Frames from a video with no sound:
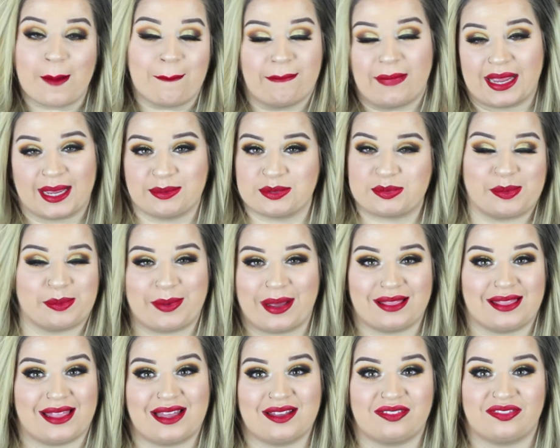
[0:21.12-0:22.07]
Makeup's been my
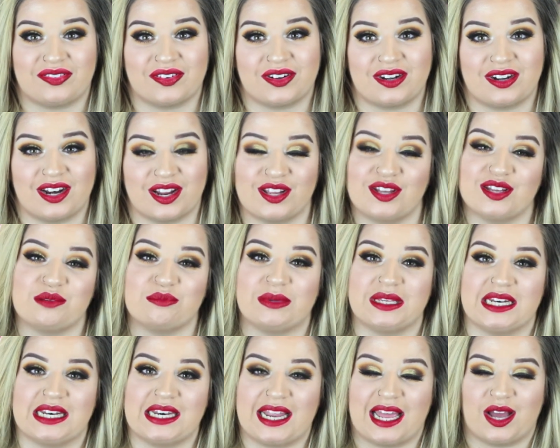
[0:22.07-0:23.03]
life for a good
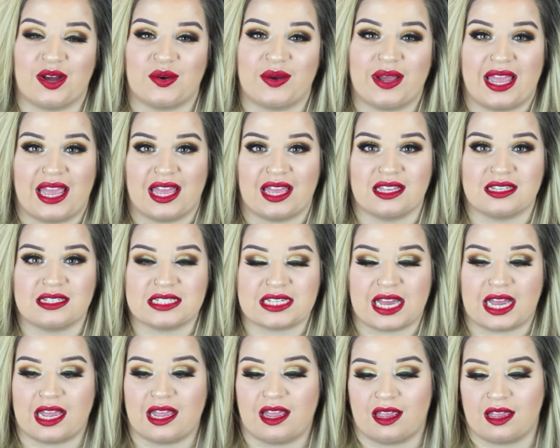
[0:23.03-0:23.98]
minute now, and
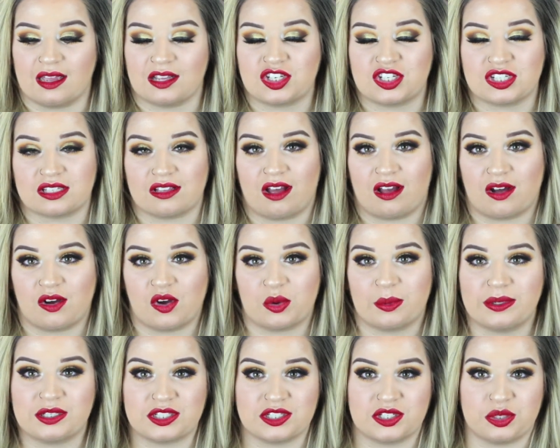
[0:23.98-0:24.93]
I just got a whole
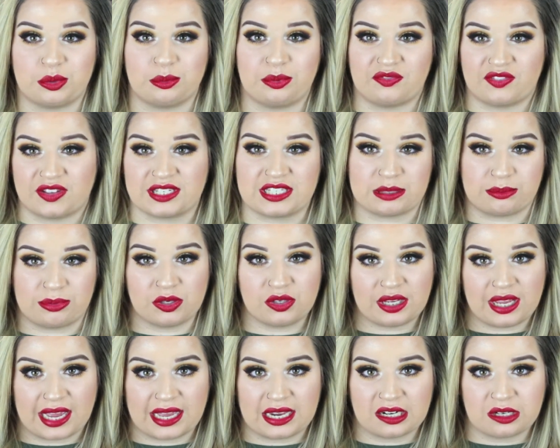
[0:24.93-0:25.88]
bunch of new Fenty
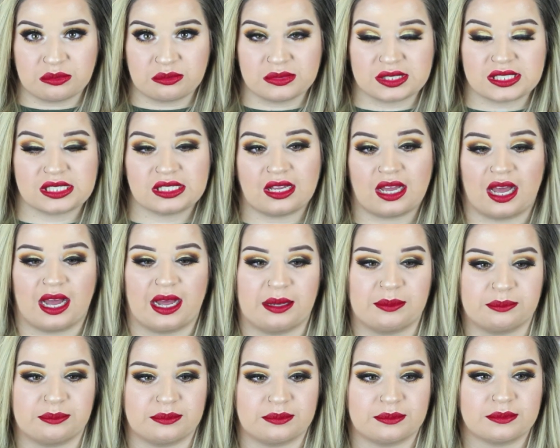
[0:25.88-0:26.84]
beauty items.
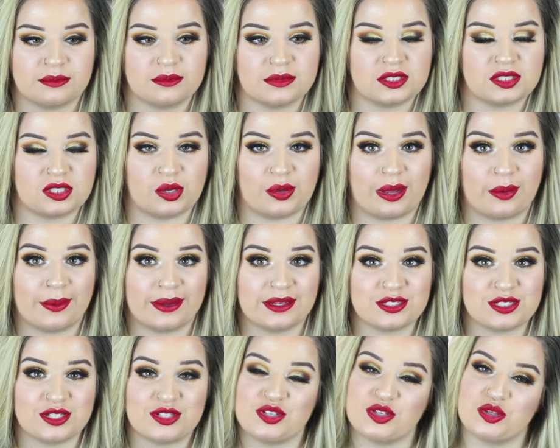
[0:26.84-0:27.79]
So I
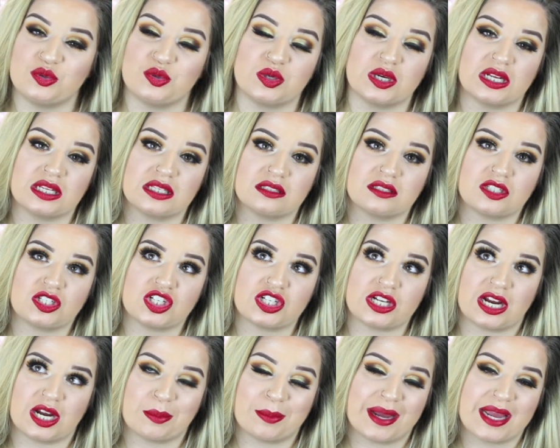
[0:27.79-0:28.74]
want to
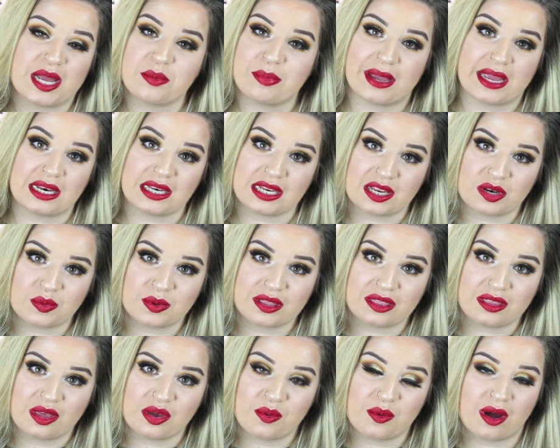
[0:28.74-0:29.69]
share my opinion
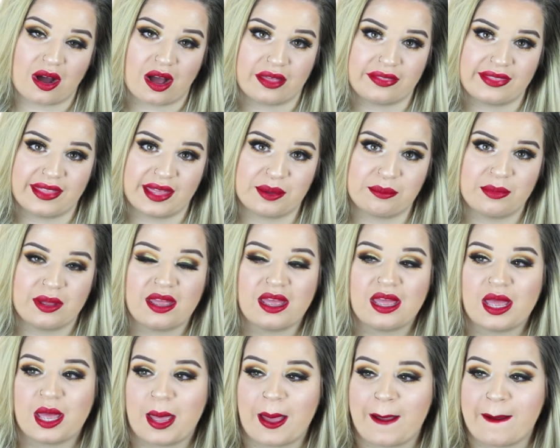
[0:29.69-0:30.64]
with you on them
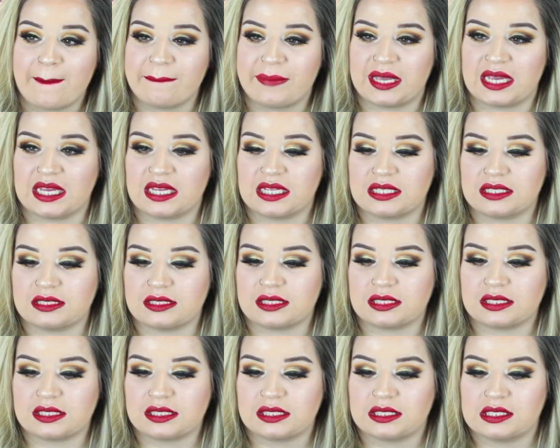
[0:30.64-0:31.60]

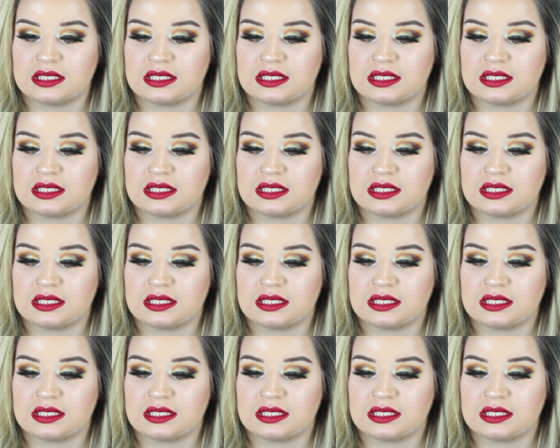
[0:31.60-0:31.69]
because